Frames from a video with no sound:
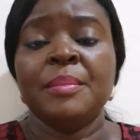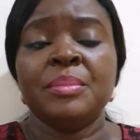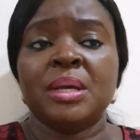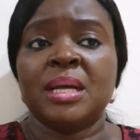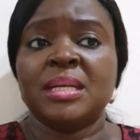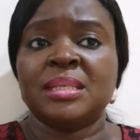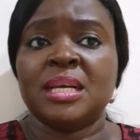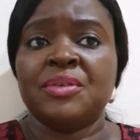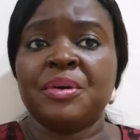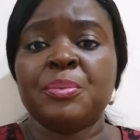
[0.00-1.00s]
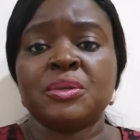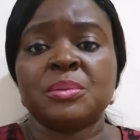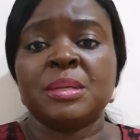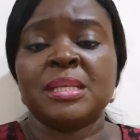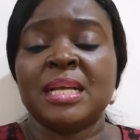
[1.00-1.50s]
because
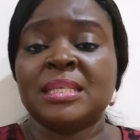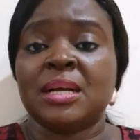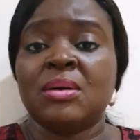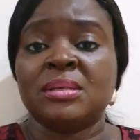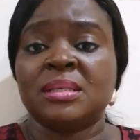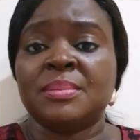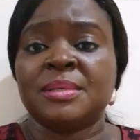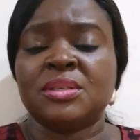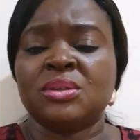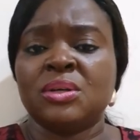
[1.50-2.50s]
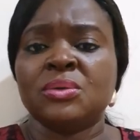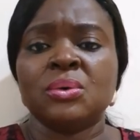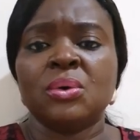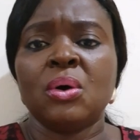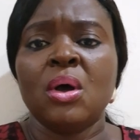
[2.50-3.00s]
reproducibility as a concept is not
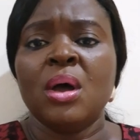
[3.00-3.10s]
so,